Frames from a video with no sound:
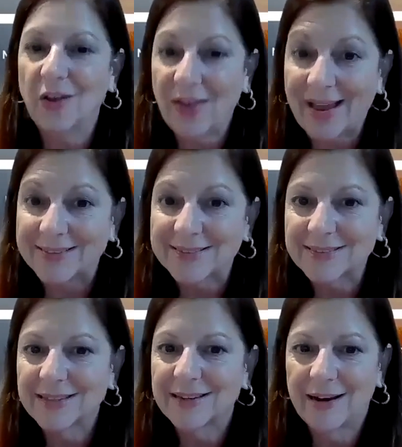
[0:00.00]
they'll
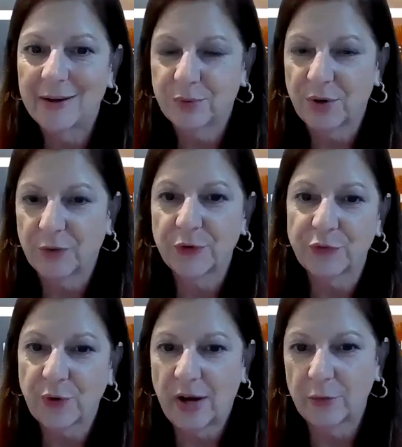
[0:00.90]
ask
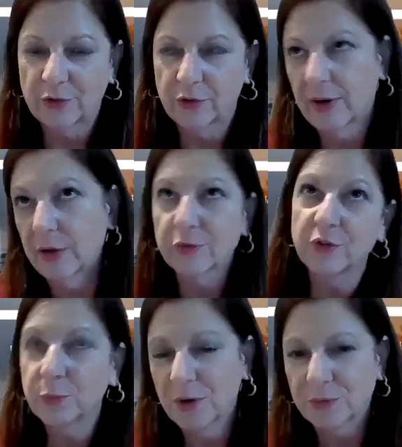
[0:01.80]
preference or allergy
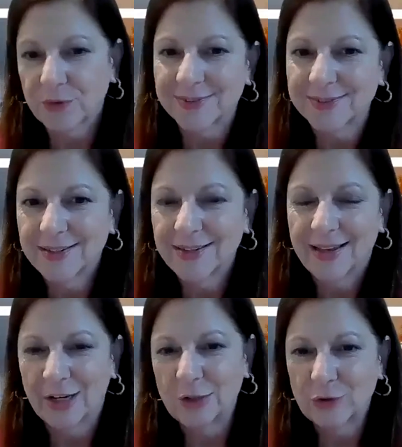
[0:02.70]
or preference.
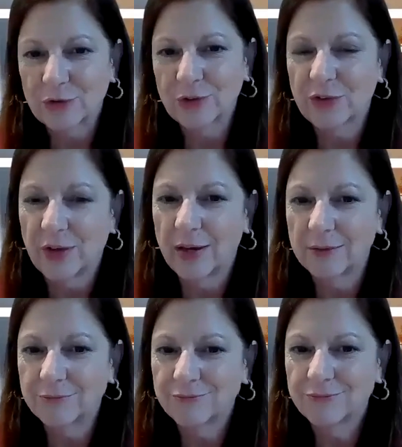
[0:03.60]
And I'll usually
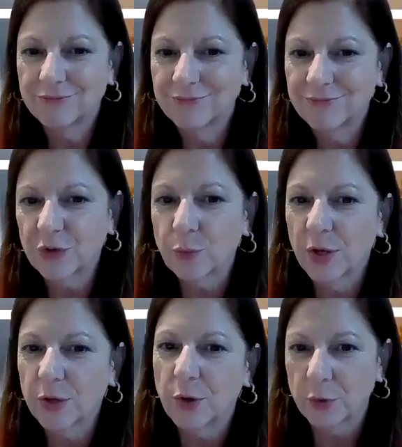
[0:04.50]
say
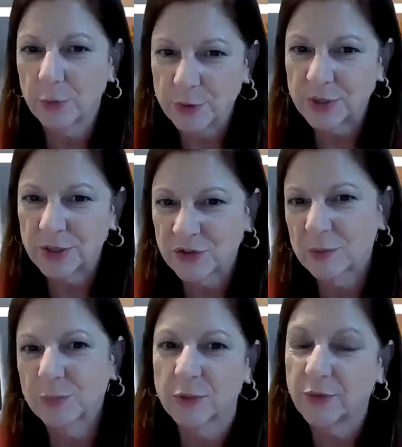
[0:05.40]
neither one, autoimmune
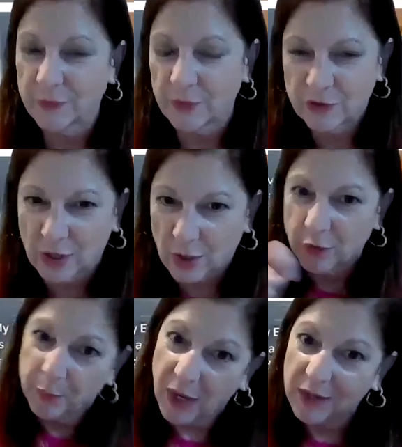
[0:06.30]
condition, but if you have to
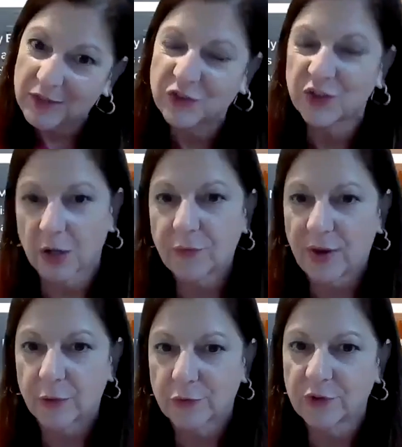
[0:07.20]
check off a box, check
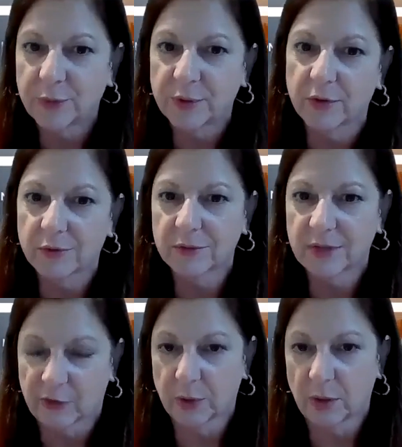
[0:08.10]
off allergy because
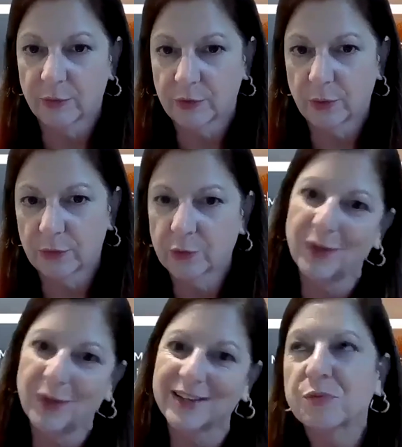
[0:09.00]
that's what comes
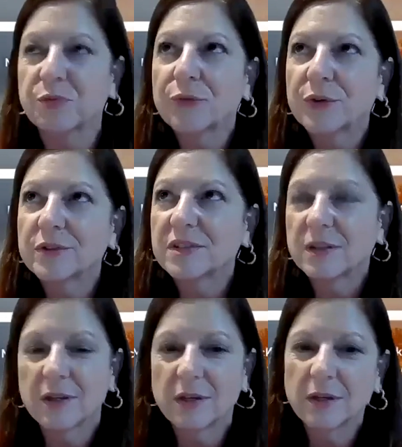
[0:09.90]
closer. Well, I guess
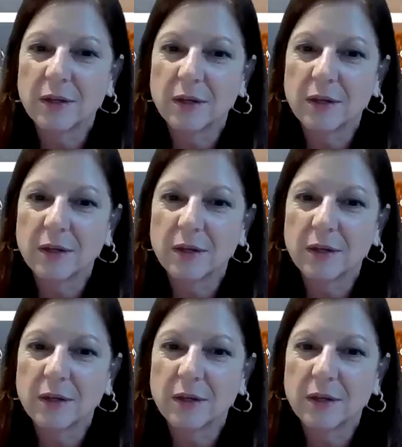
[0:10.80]
preference.